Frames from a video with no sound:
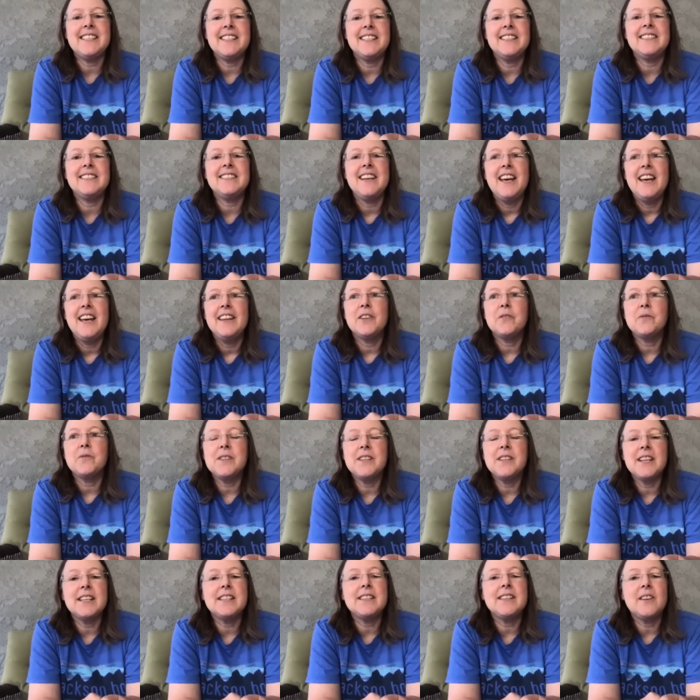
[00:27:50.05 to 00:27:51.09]
and there was
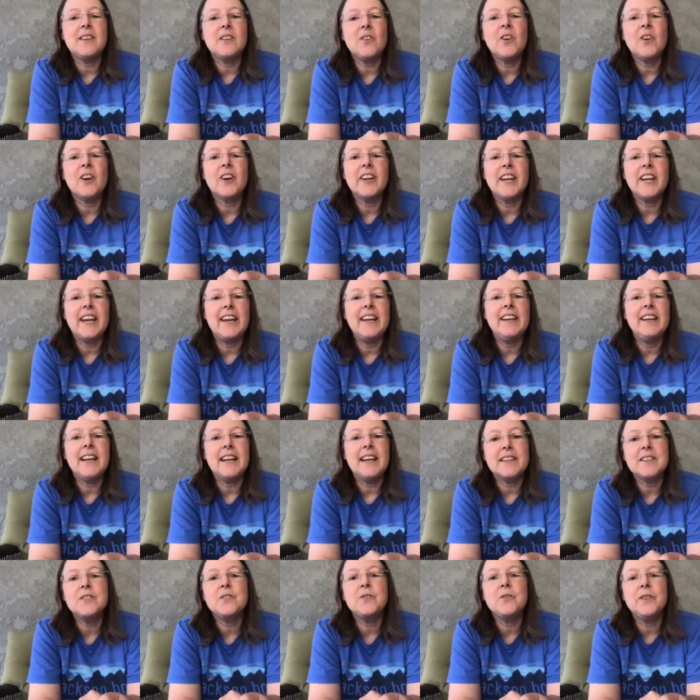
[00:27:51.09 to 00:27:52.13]
a nice little arcade
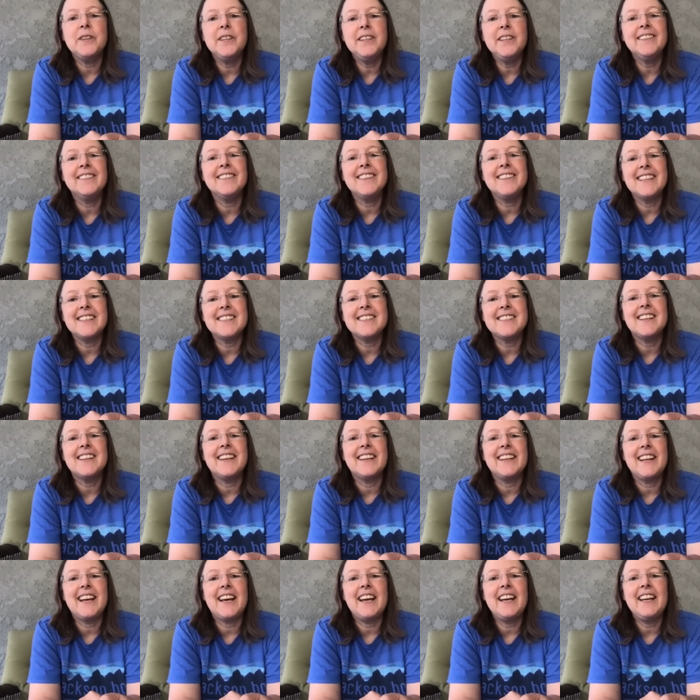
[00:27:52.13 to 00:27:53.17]
next to it and things like
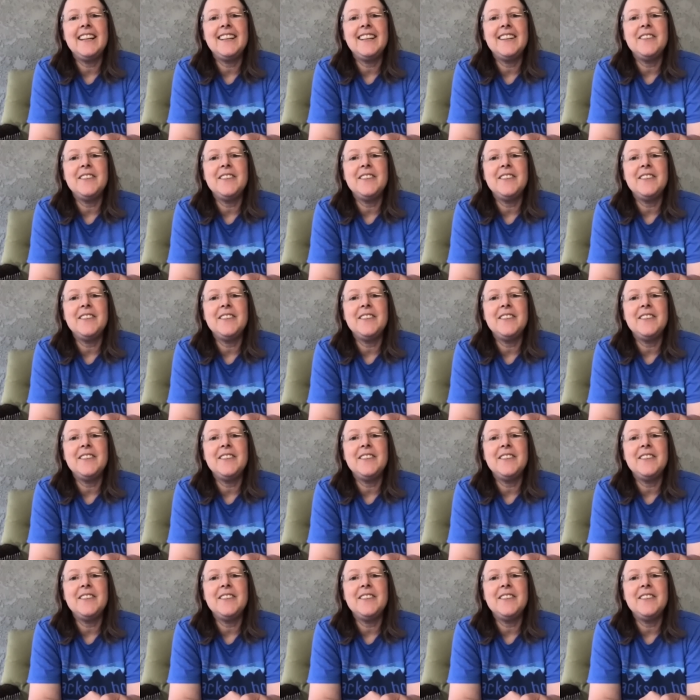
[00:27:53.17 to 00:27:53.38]
that.